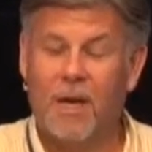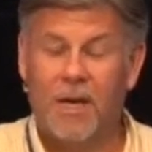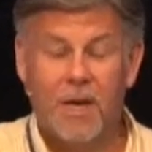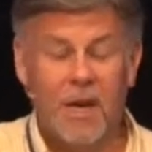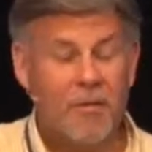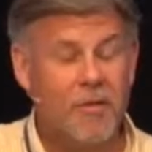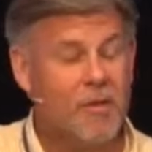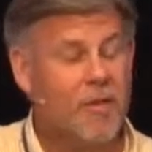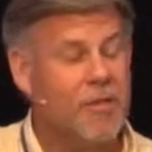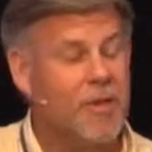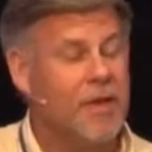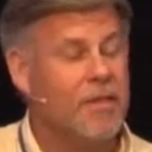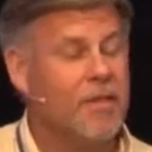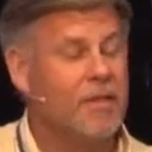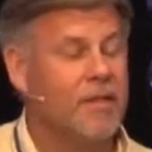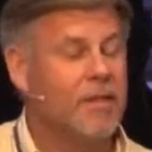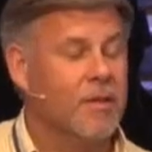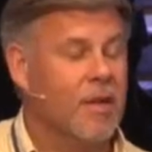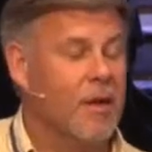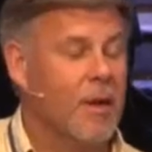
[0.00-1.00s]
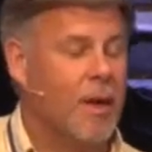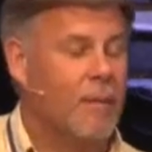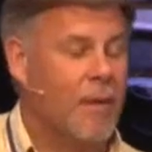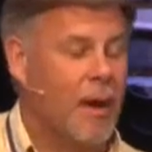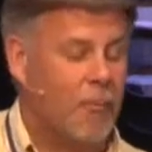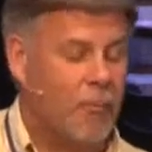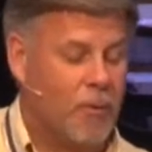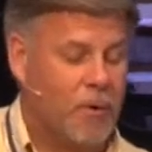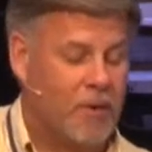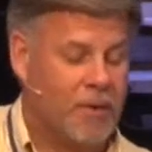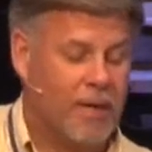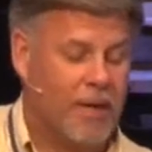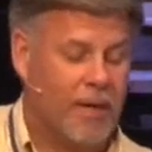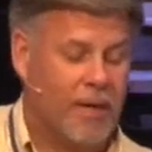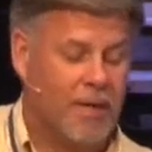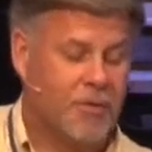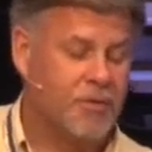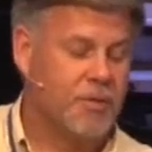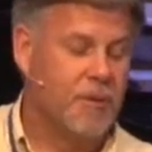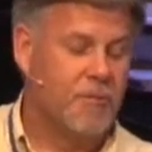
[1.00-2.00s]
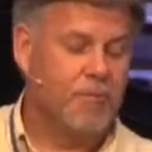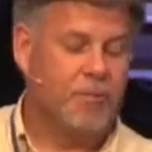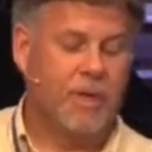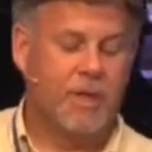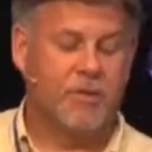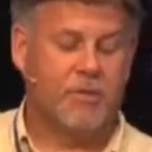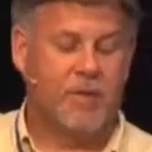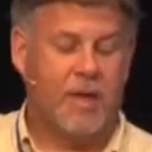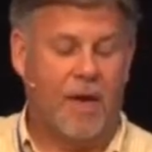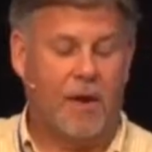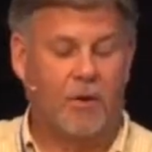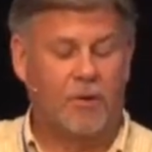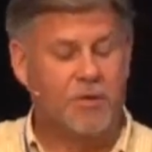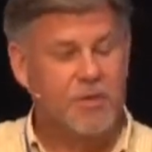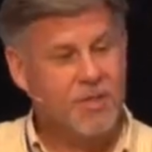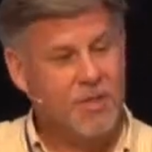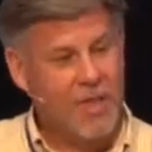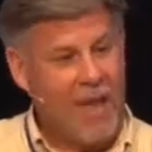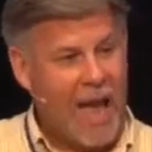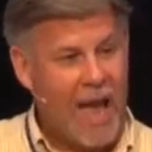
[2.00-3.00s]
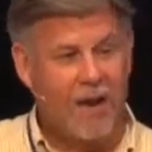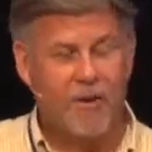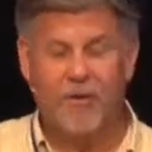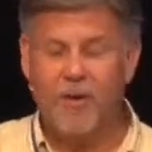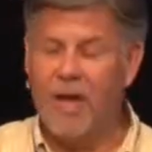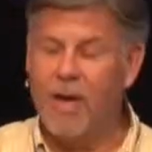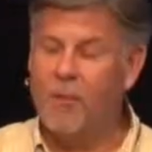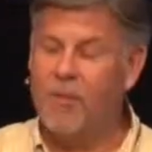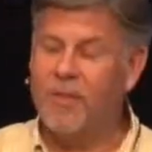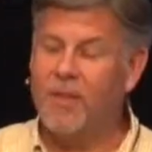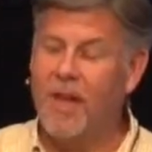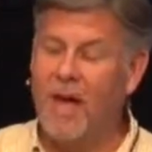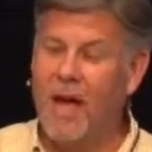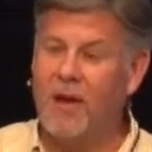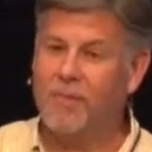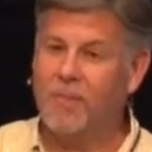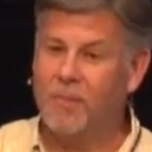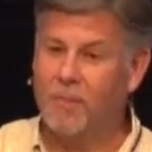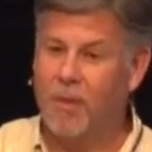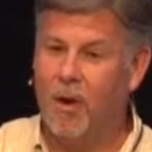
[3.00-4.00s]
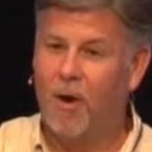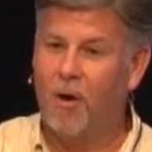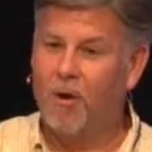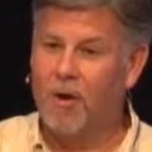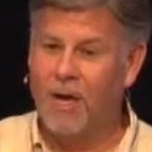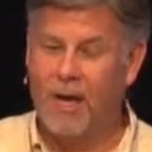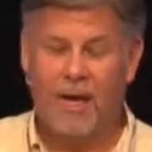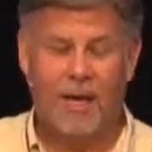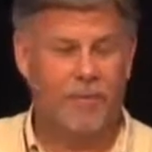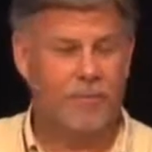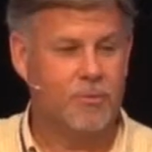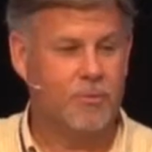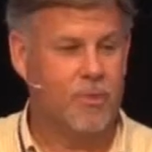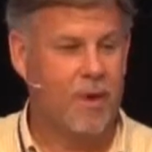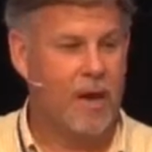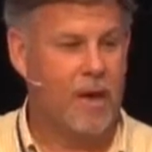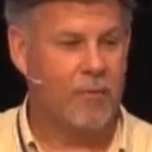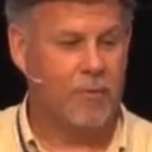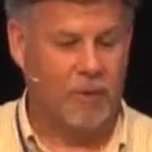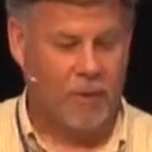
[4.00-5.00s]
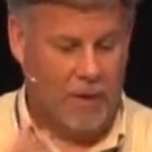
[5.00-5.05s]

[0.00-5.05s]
Another thing that uh, Upward does is that on Saturday when they have the ball games, right?